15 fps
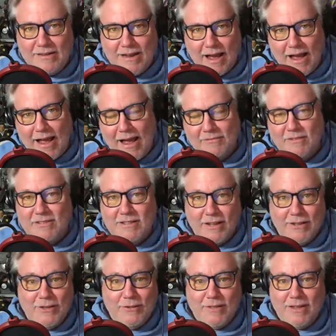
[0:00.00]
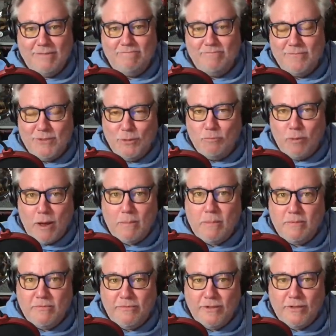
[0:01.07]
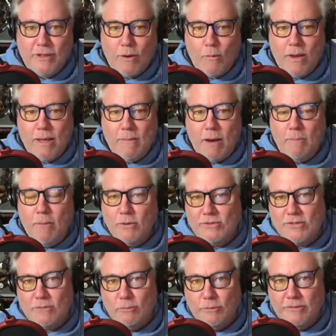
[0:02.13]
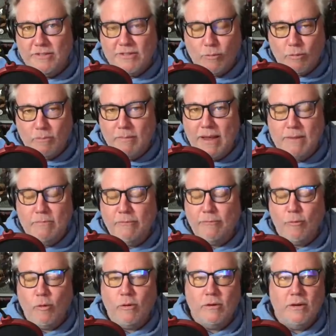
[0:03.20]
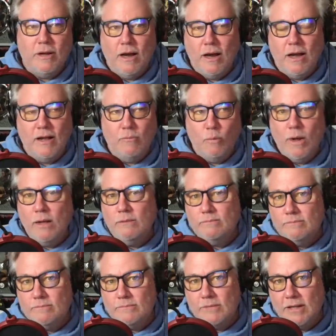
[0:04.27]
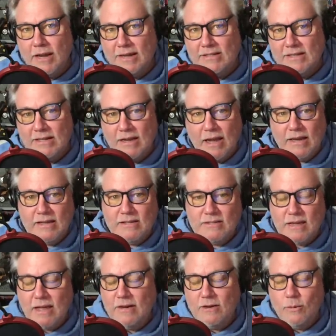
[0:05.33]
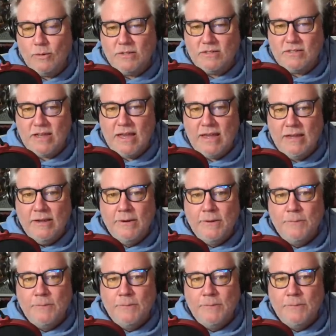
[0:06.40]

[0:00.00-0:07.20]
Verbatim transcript: have to tell you that you'd probably feel that way about most of the movies that were made before, well, the 1990s. I don't know what to say.